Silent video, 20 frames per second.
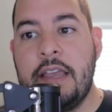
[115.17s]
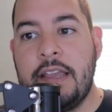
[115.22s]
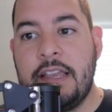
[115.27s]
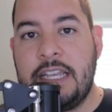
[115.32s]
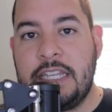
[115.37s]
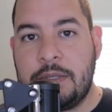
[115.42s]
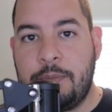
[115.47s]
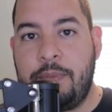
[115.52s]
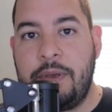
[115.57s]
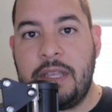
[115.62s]

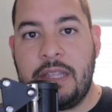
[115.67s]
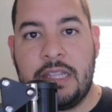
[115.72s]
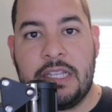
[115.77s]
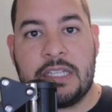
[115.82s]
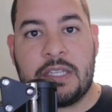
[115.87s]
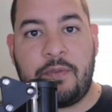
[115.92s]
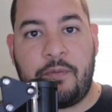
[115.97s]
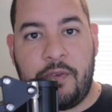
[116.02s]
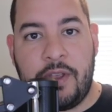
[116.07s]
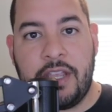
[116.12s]
He's been
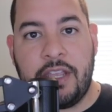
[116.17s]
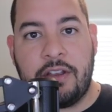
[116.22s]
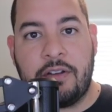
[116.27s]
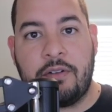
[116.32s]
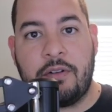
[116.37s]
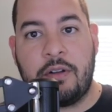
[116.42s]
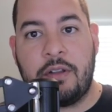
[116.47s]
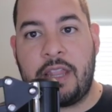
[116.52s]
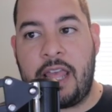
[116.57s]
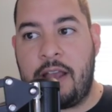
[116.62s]
this
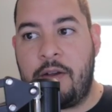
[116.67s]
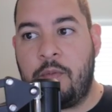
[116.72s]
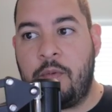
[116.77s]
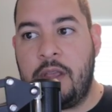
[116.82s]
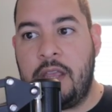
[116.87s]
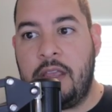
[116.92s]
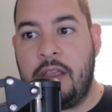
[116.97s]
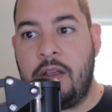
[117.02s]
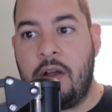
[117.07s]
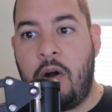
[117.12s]
figure that
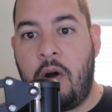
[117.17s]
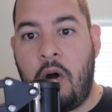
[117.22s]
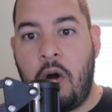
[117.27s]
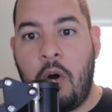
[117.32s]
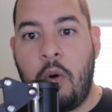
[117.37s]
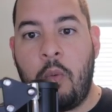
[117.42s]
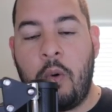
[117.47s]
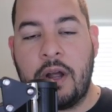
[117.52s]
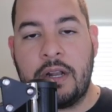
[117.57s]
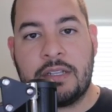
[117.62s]
we
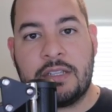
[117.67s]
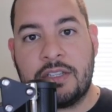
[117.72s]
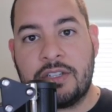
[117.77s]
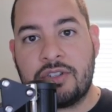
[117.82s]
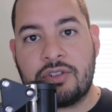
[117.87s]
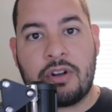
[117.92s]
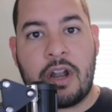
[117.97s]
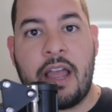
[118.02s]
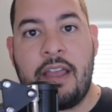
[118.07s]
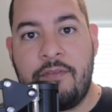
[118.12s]
all want to
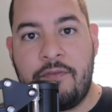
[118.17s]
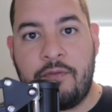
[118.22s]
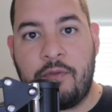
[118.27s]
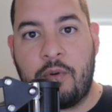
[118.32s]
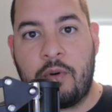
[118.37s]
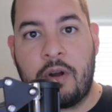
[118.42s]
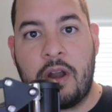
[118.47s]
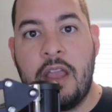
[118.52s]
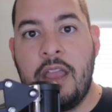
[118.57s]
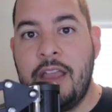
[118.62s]
strive
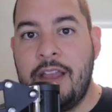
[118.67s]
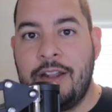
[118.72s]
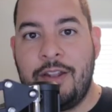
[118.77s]
for.